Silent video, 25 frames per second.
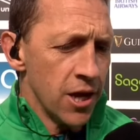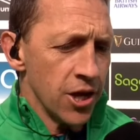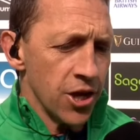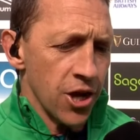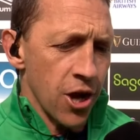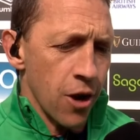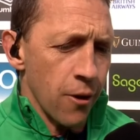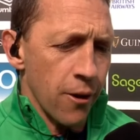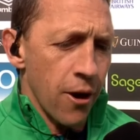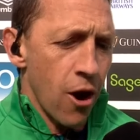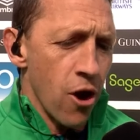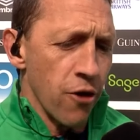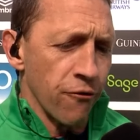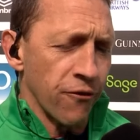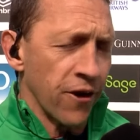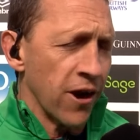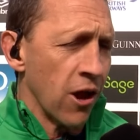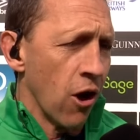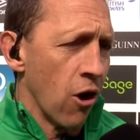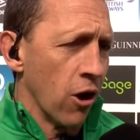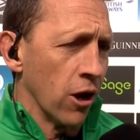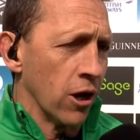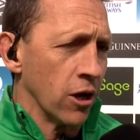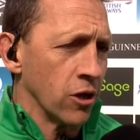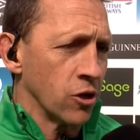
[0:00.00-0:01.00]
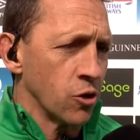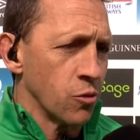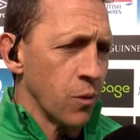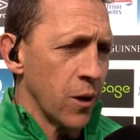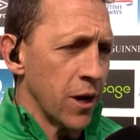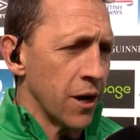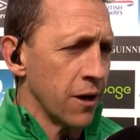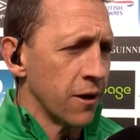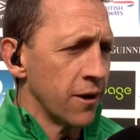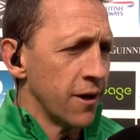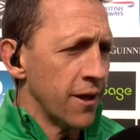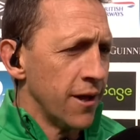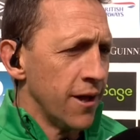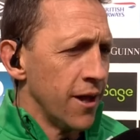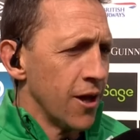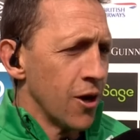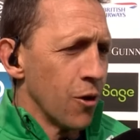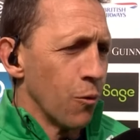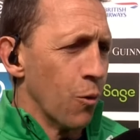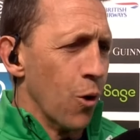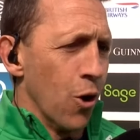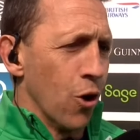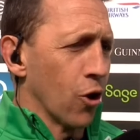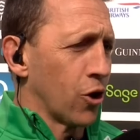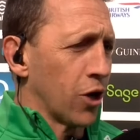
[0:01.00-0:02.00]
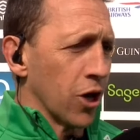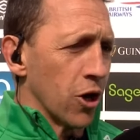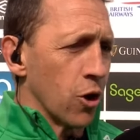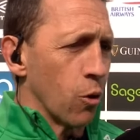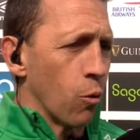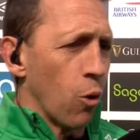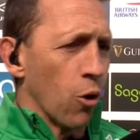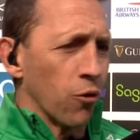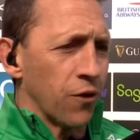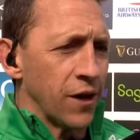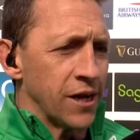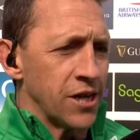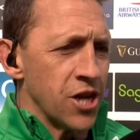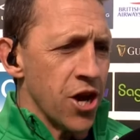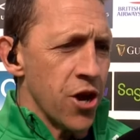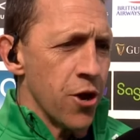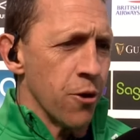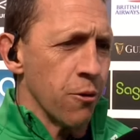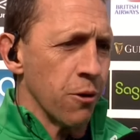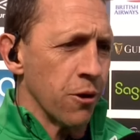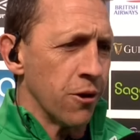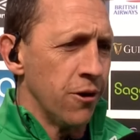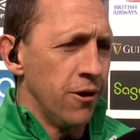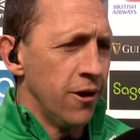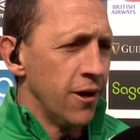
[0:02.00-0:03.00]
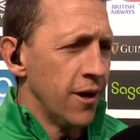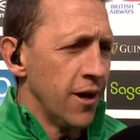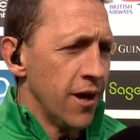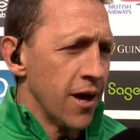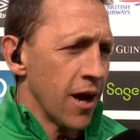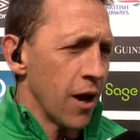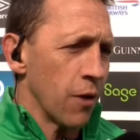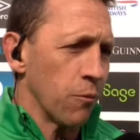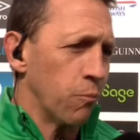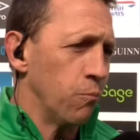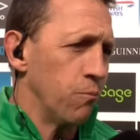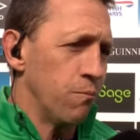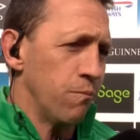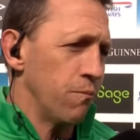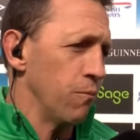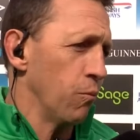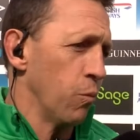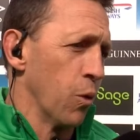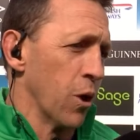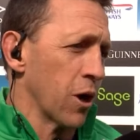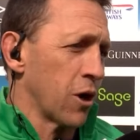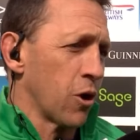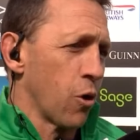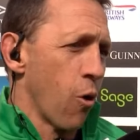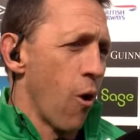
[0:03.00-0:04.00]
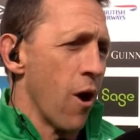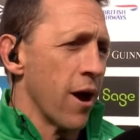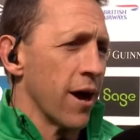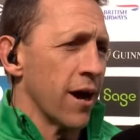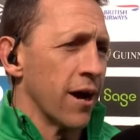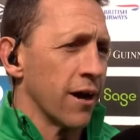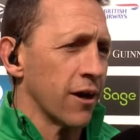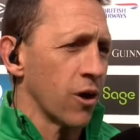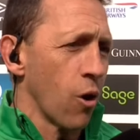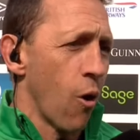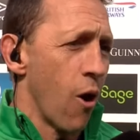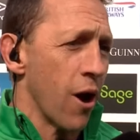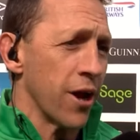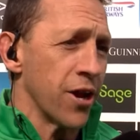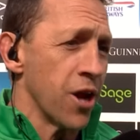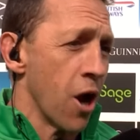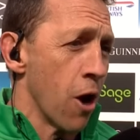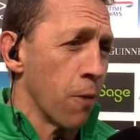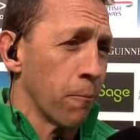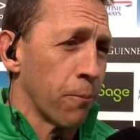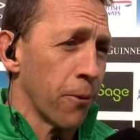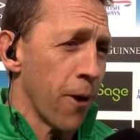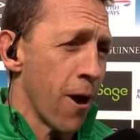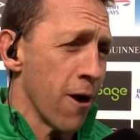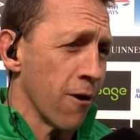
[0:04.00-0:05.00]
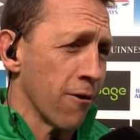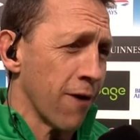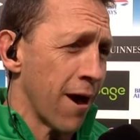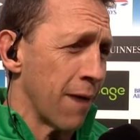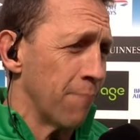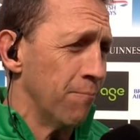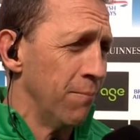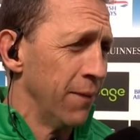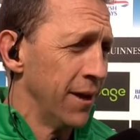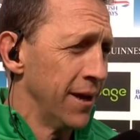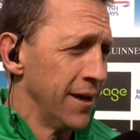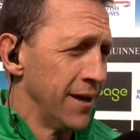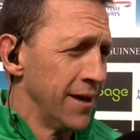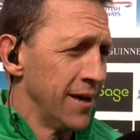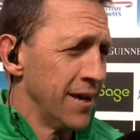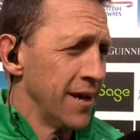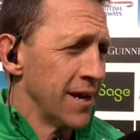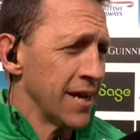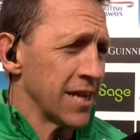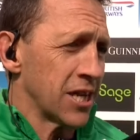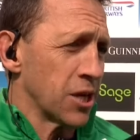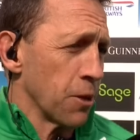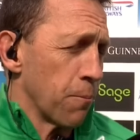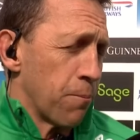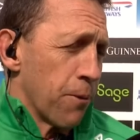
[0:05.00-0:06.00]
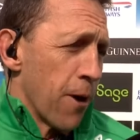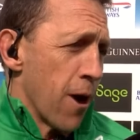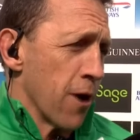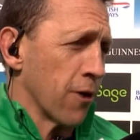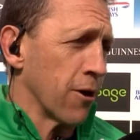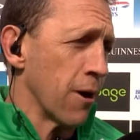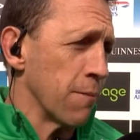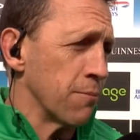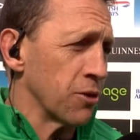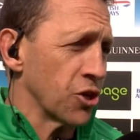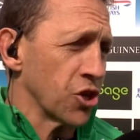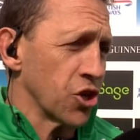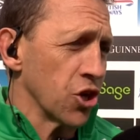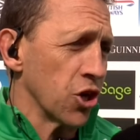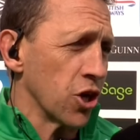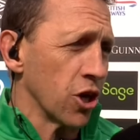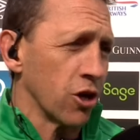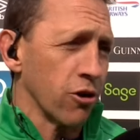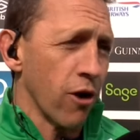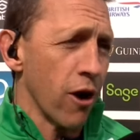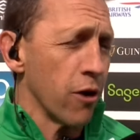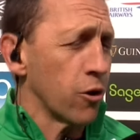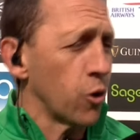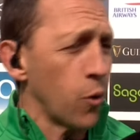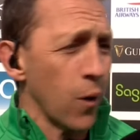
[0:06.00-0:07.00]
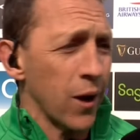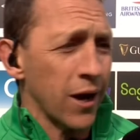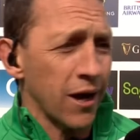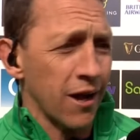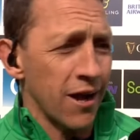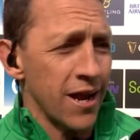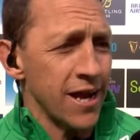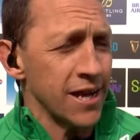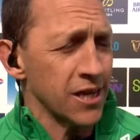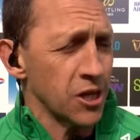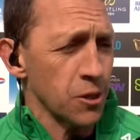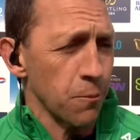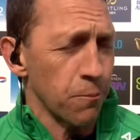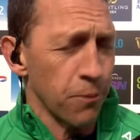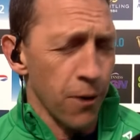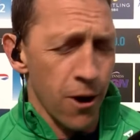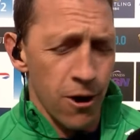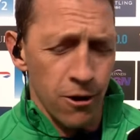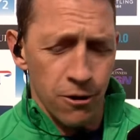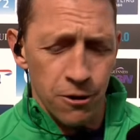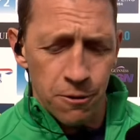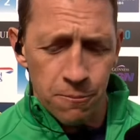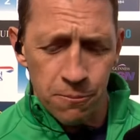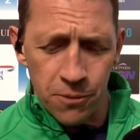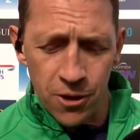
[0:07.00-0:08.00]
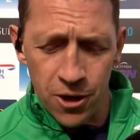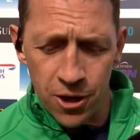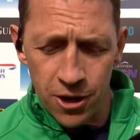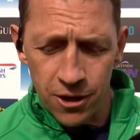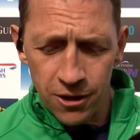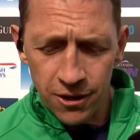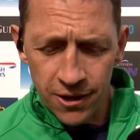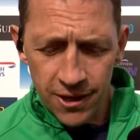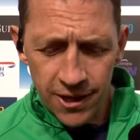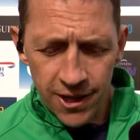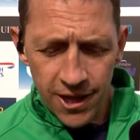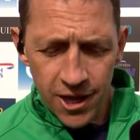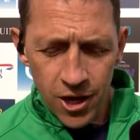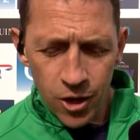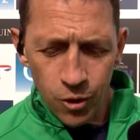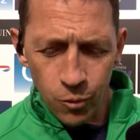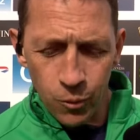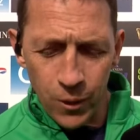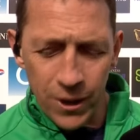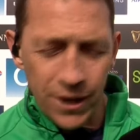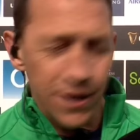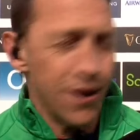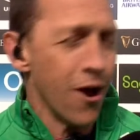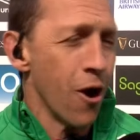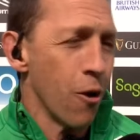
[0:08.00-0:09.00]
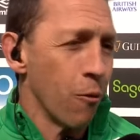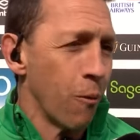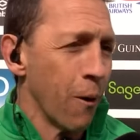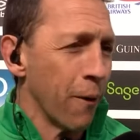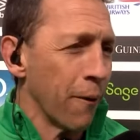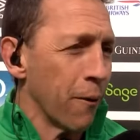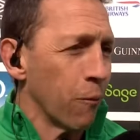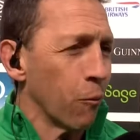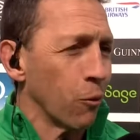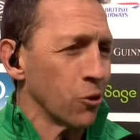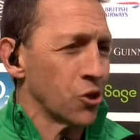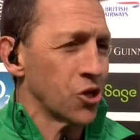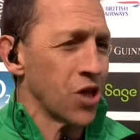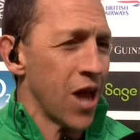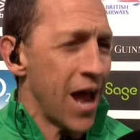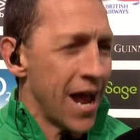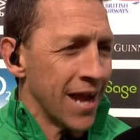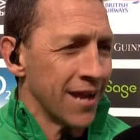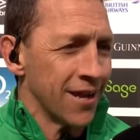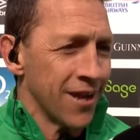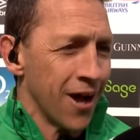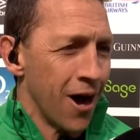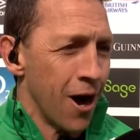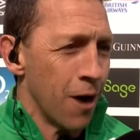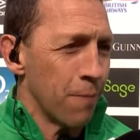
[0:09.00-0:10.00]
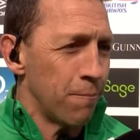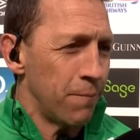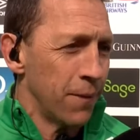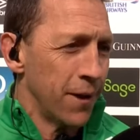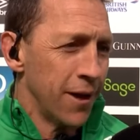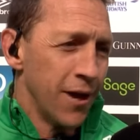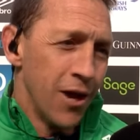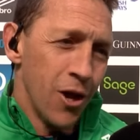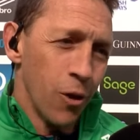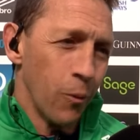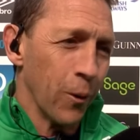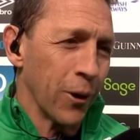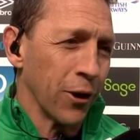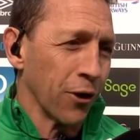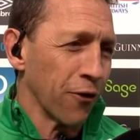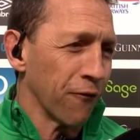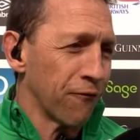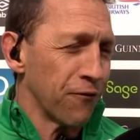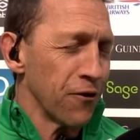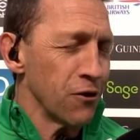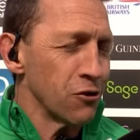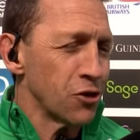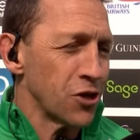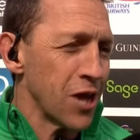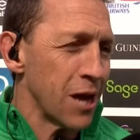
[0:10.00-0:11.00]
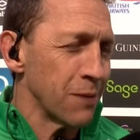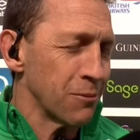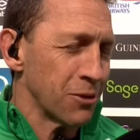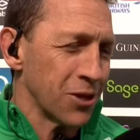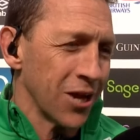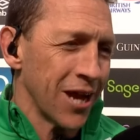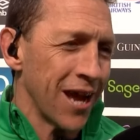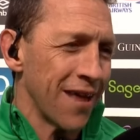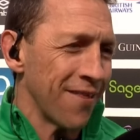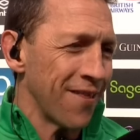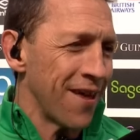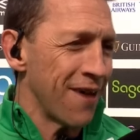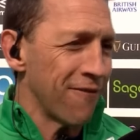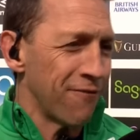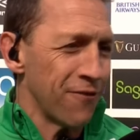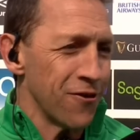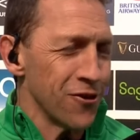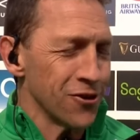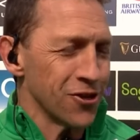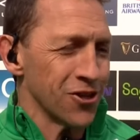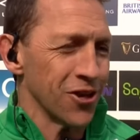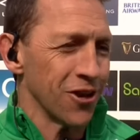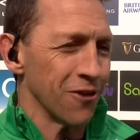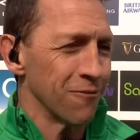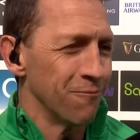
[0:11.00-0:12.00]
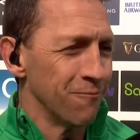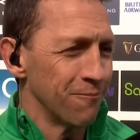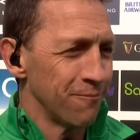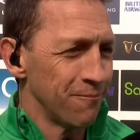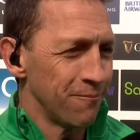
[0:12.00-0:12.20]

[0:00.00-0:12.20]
You know, over in Ireland, we're looking at what they do, and we're quite a young programme. It's a programme that's going to grow quickly. It's a programme that we know where it wants to end up. We've got a few steps to get there first, then.